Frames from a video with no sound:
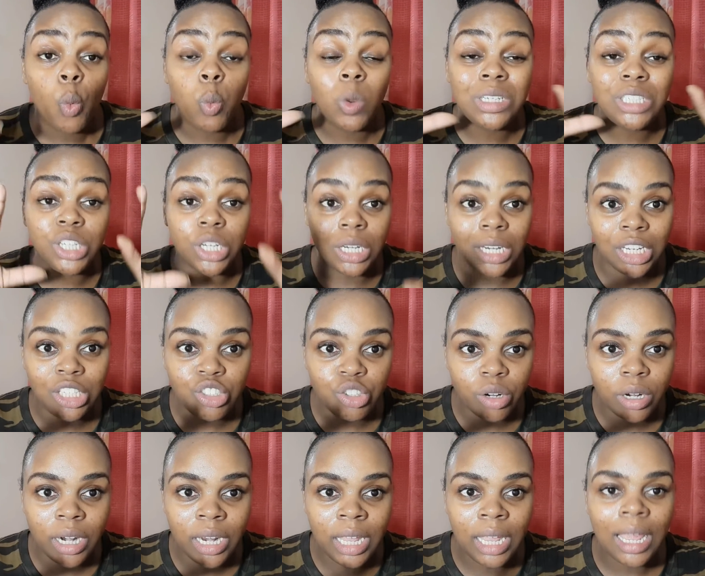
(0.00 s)
which
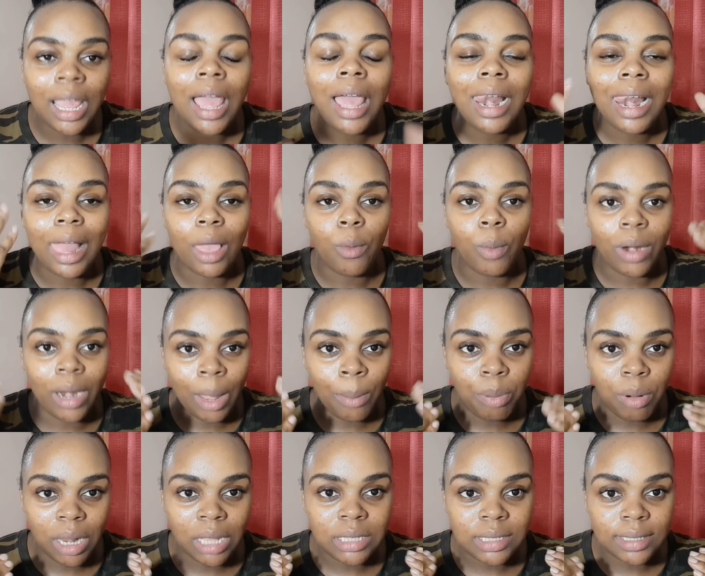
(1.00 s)
literally, like when I
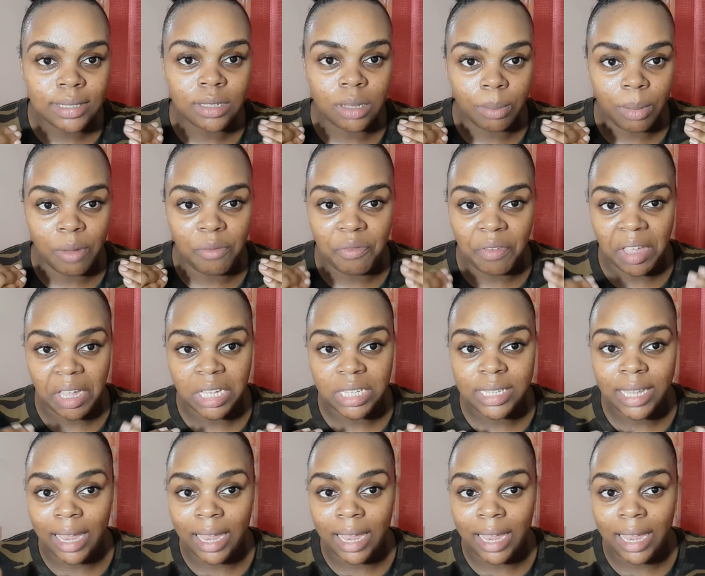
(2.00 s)
place this on my face